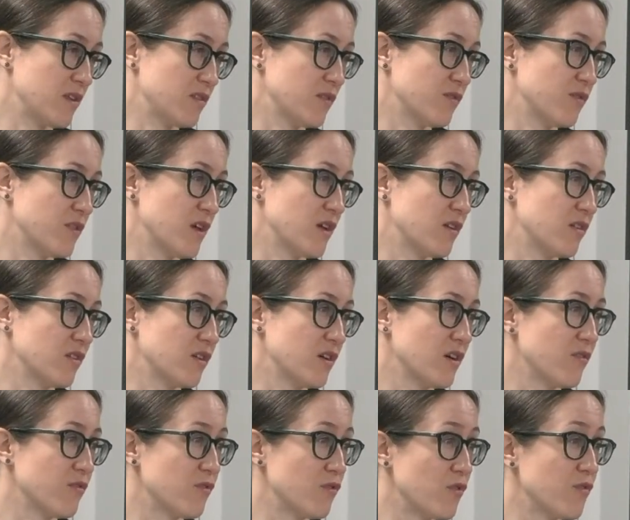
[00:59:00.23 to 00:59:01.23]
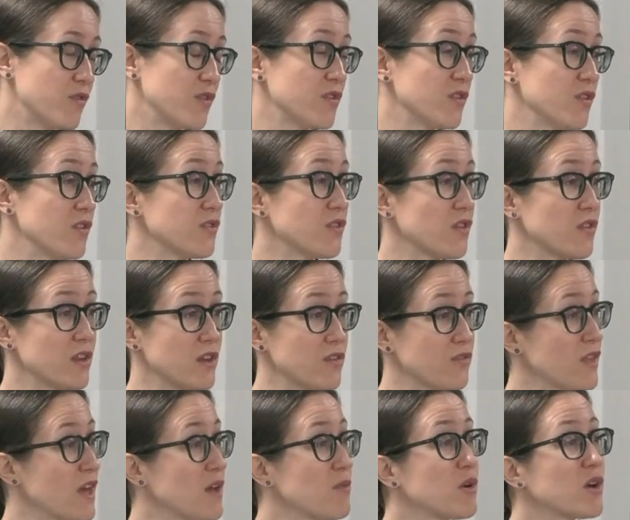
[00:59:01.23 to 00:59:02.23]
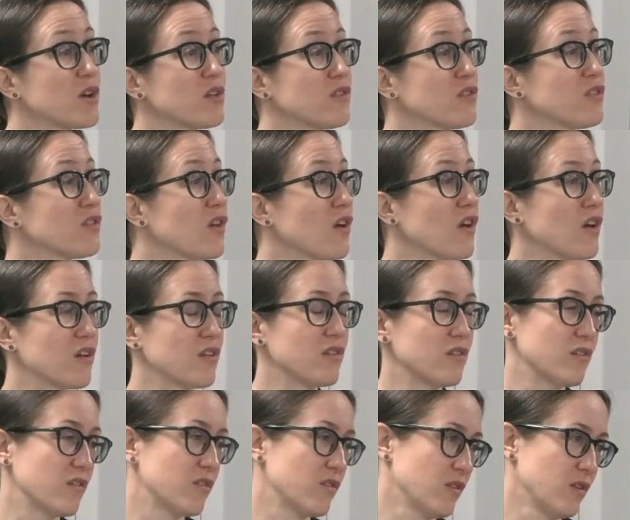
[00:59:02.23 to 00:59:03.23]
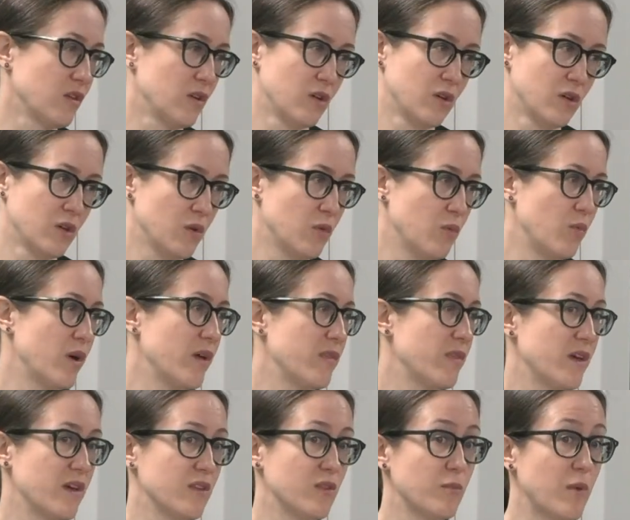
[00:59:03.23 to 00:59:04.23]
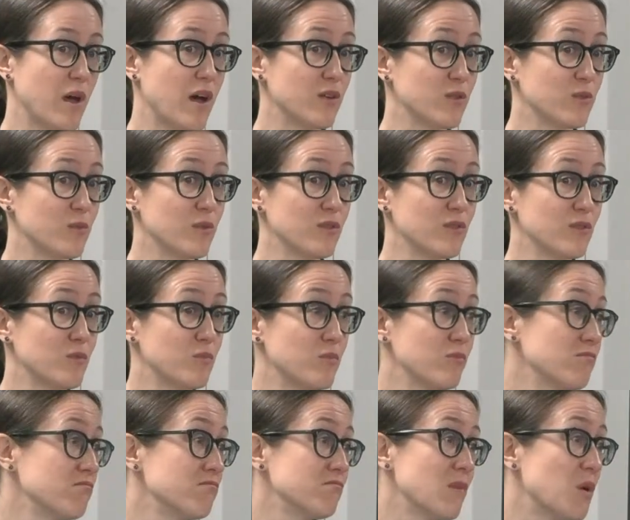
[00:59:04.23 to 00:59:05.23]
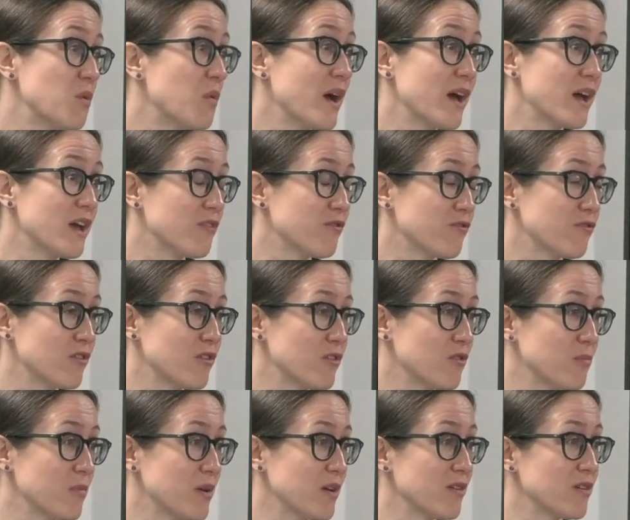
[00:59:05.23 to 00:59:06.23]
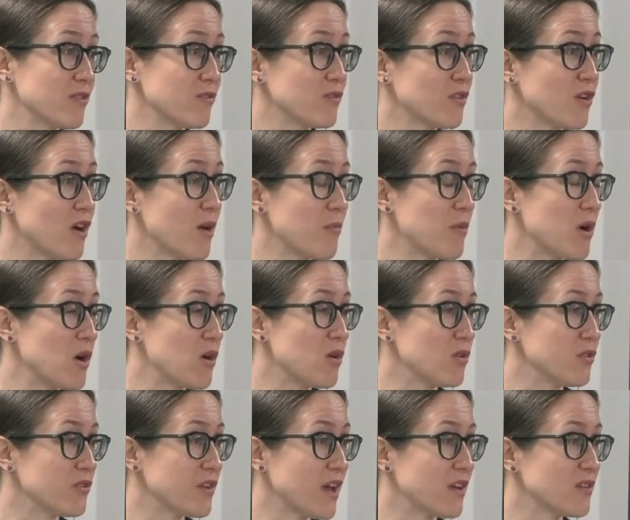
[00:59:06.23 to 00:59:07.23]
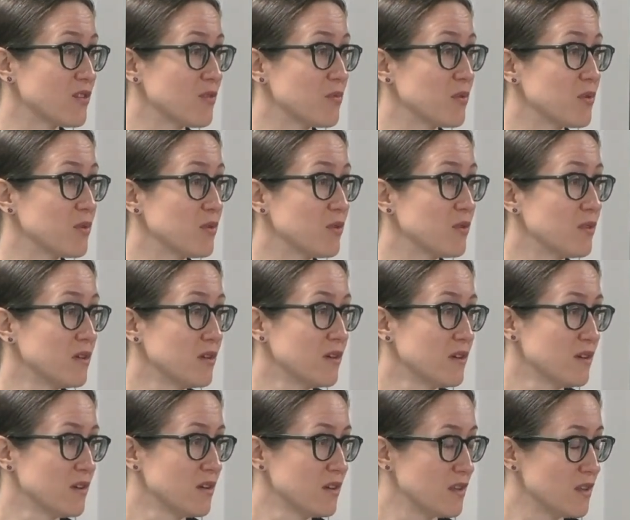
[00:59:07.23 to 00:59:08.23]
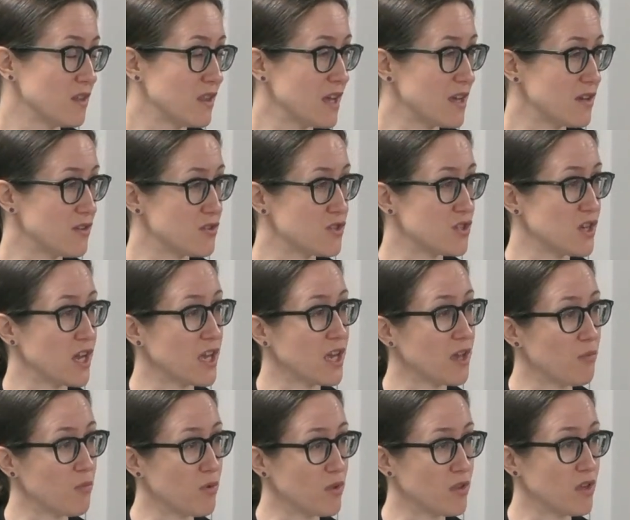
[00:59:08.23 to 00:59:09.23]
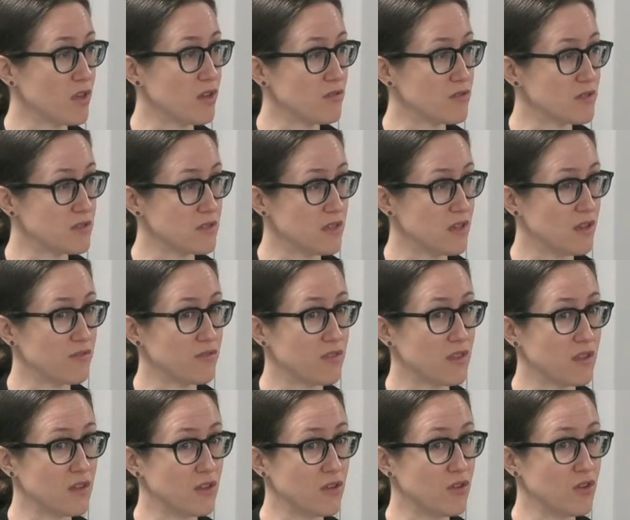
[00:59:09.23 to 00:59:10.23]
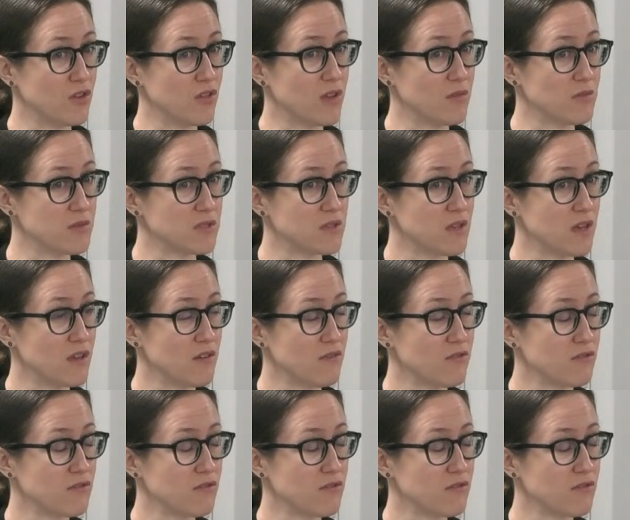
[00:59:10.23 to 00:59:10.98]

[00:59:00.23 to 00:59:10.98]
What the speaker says: of the undercover officers so that if they were concerned when their spouse was away for a long period of time, uncontactable, they could check in with you to see if you knew they were safe?